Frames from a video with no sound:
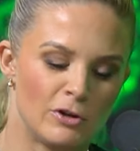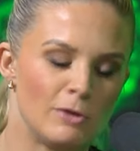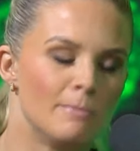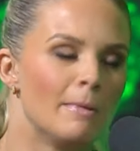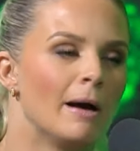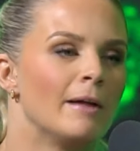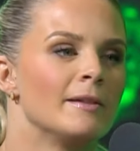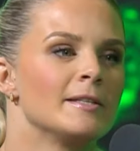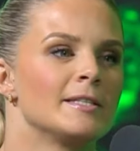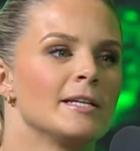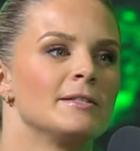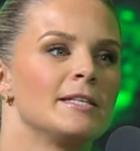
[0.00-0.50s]
few
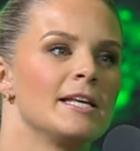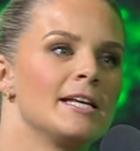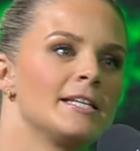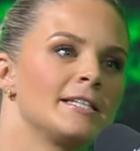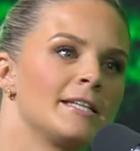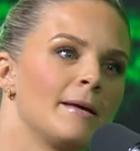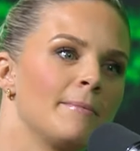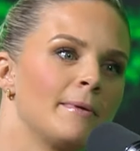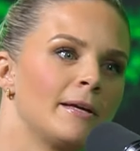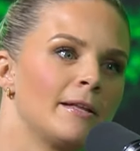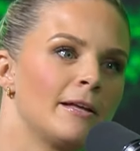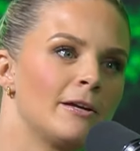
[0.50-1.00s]
months, is there
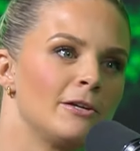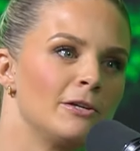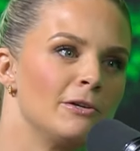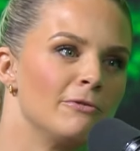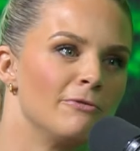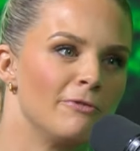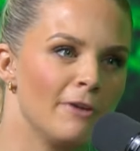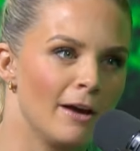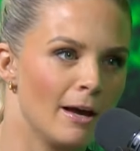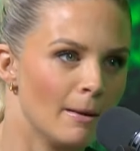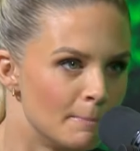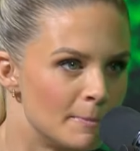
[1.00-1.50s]
something that
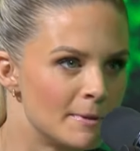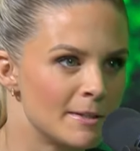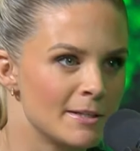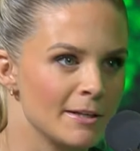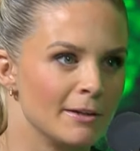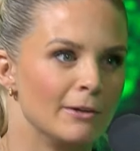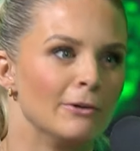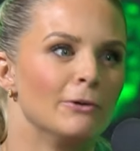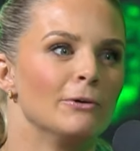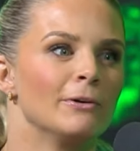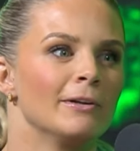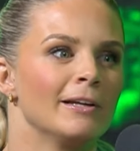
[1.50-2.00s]
you've
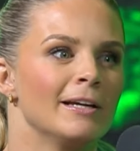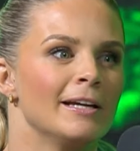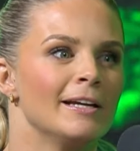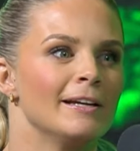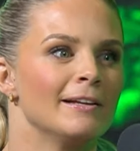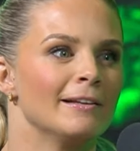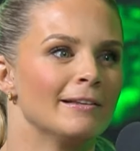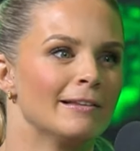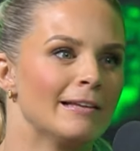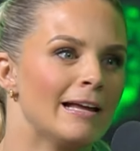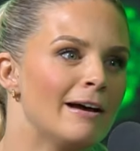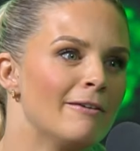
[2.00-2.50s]
absolutely
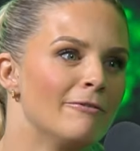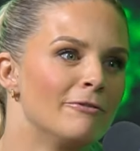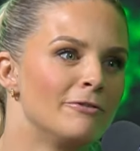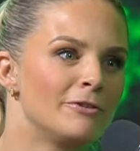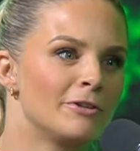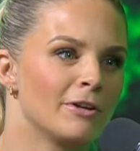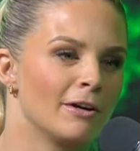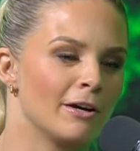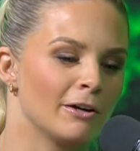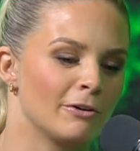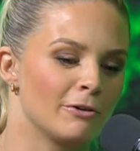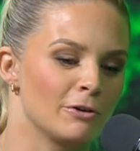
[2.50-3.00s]

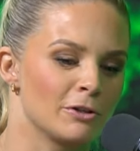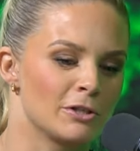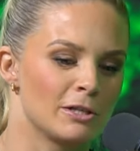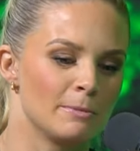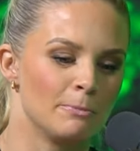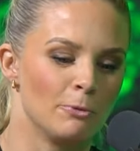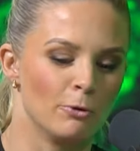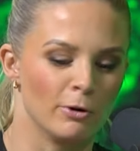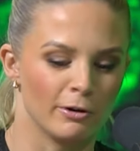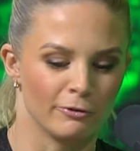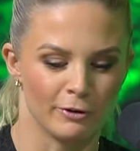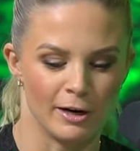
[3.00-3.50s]
loved across the
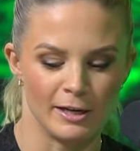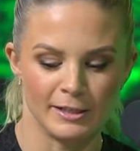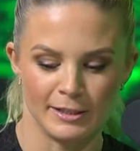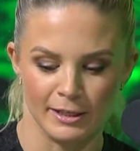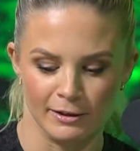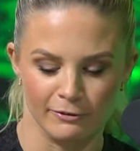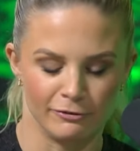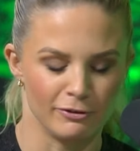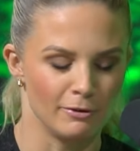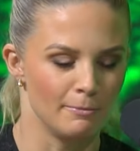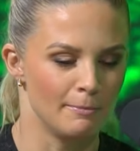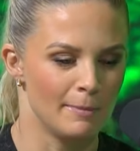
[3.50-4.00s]
board of
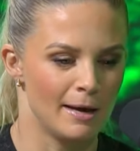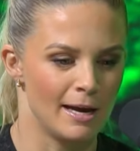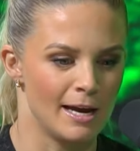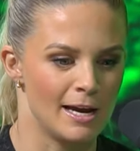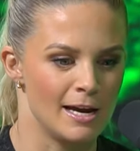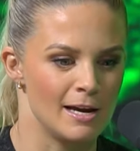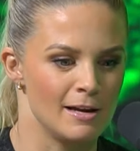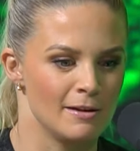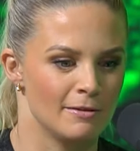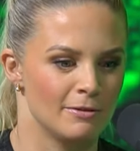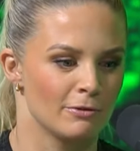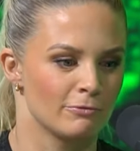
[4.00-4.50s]
racing? For
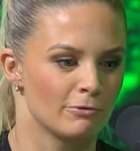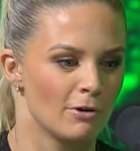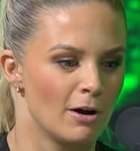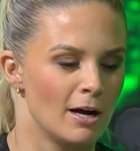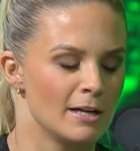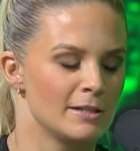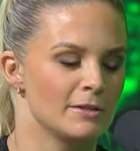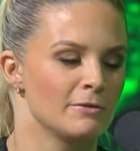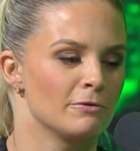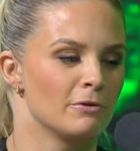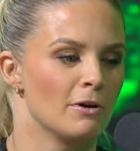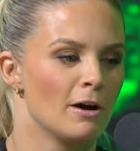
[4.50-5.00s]
me, the
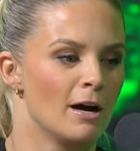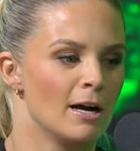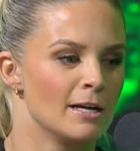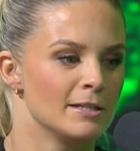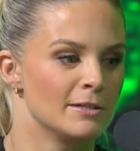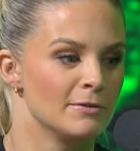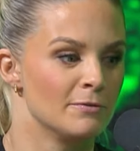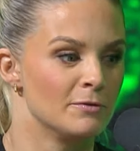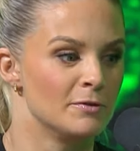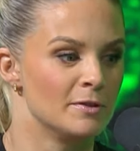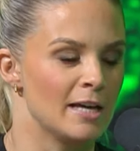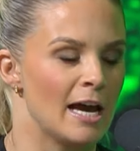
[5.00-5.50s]
rise
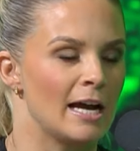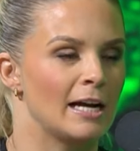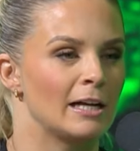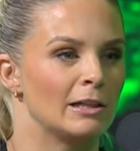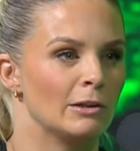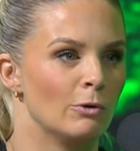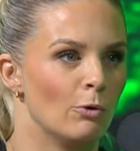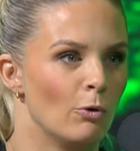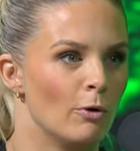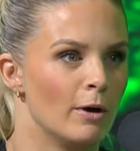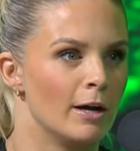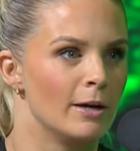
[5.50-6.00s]
of Zach
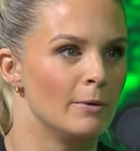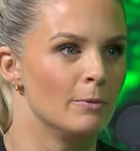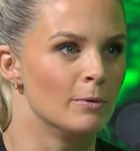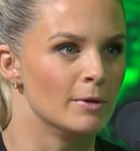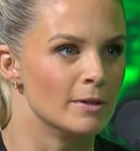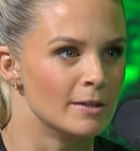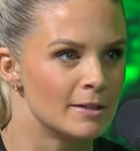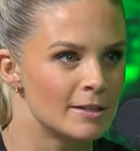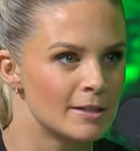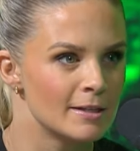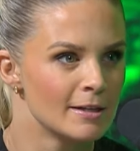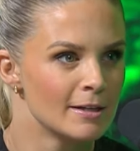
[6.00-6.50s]
Lloyd
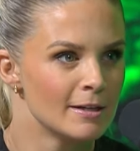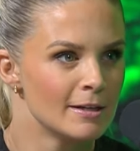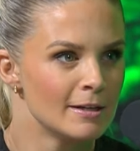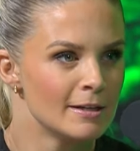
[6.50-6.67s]
was